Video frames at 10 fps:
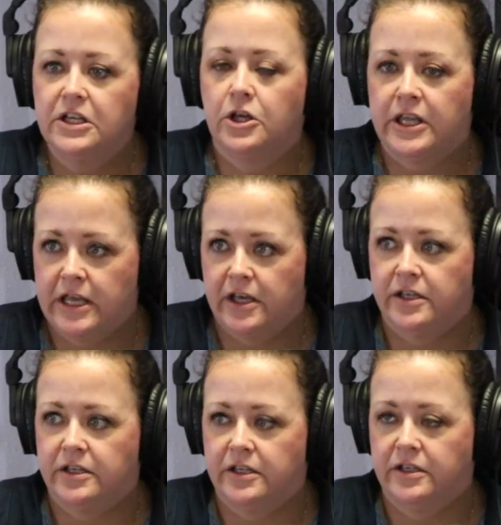
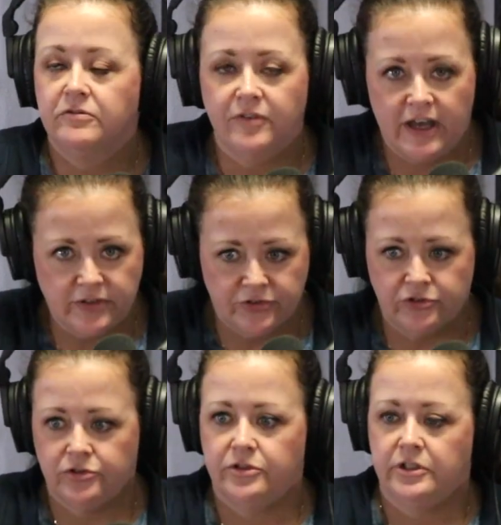can
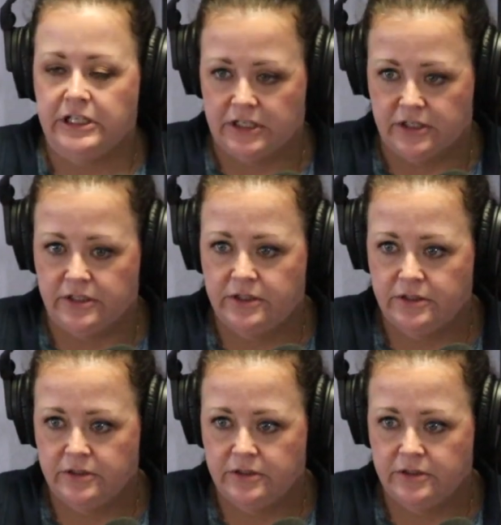invest in,